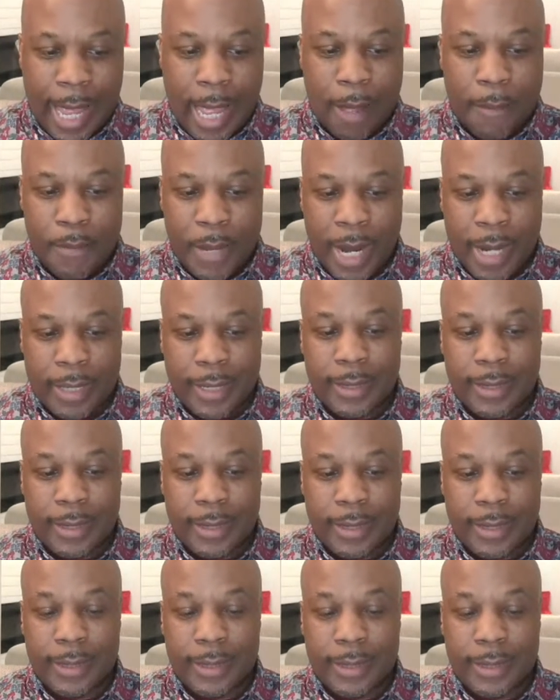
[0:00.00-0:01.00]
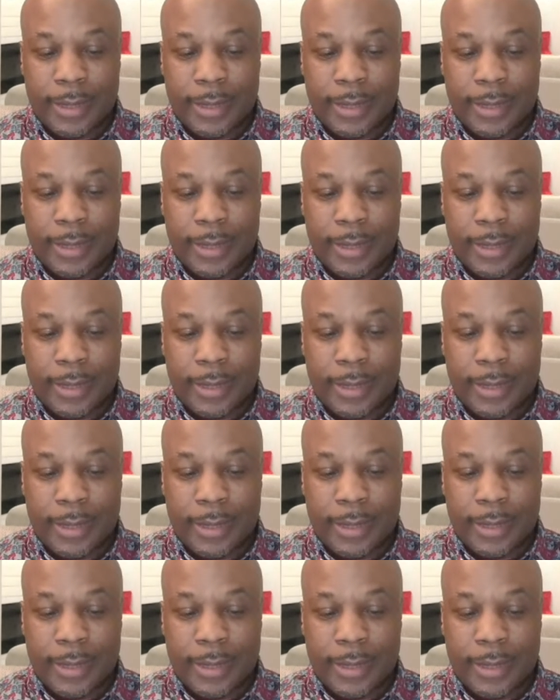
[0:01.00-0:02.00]
Now, the wheel
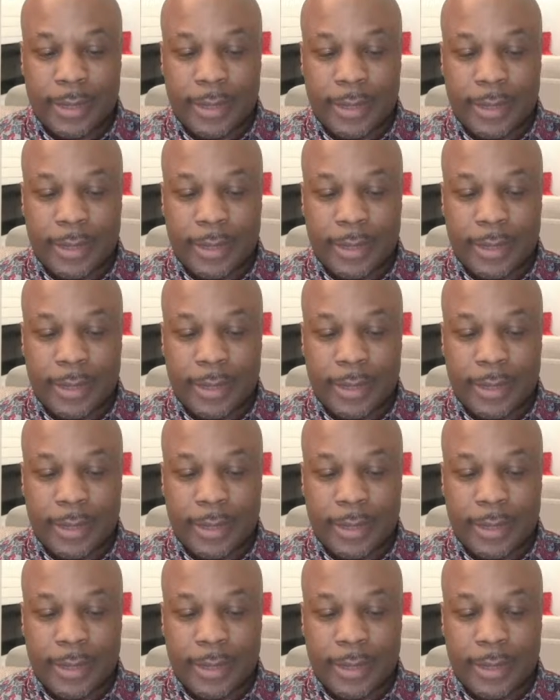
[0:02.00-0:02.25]
linebacker